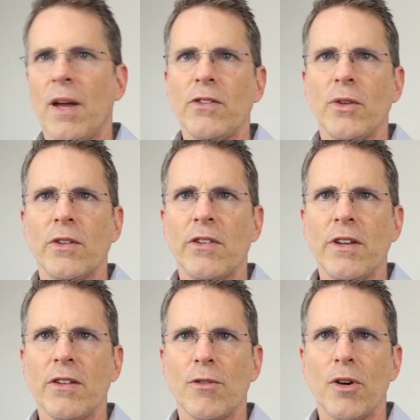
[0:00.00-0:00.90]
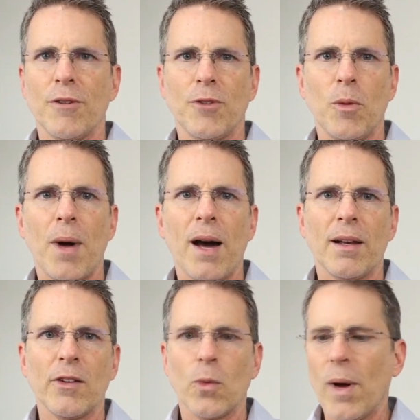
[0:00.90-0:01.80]
as you can see, is a very full
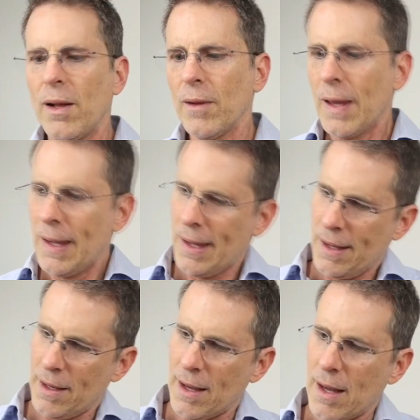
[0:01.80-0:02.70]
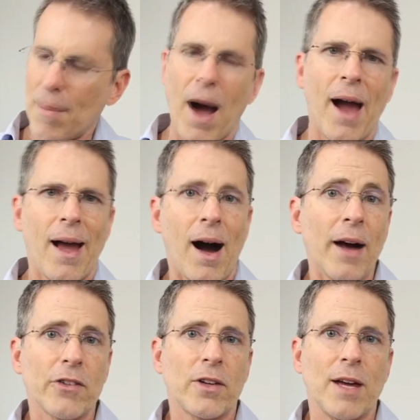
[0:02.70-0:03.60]
bottle as well. I
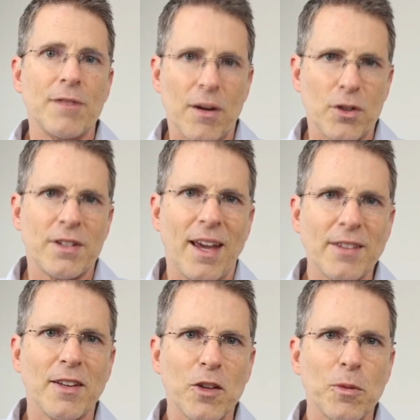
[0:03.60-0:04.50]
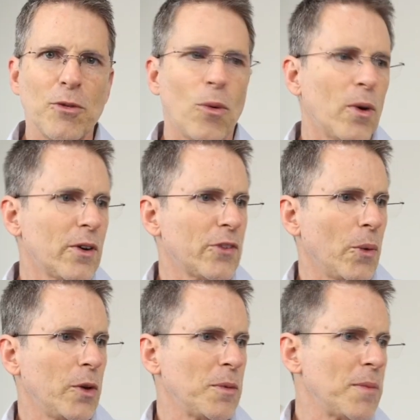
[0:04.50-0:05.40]
honestly have never tasted this before,
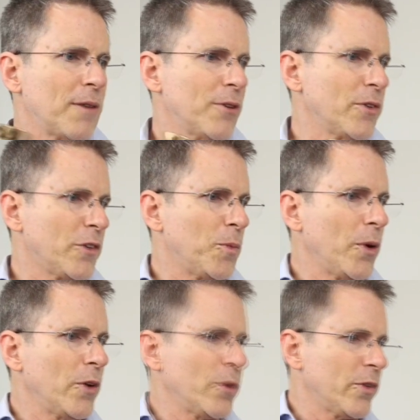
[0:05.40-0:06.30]
so it'll be my first experience with